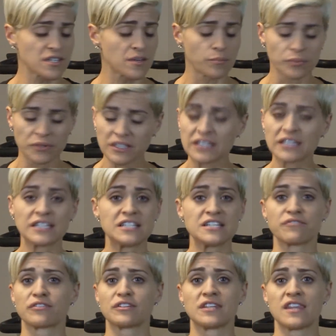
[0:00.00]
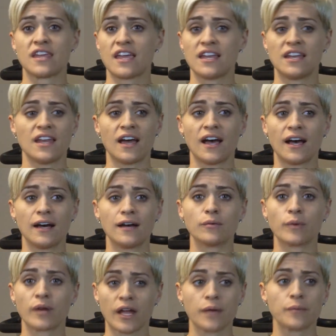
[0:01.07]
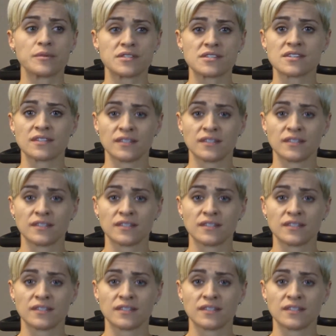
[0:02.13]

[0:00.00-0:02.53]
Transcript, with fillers: completely different than uh, when I was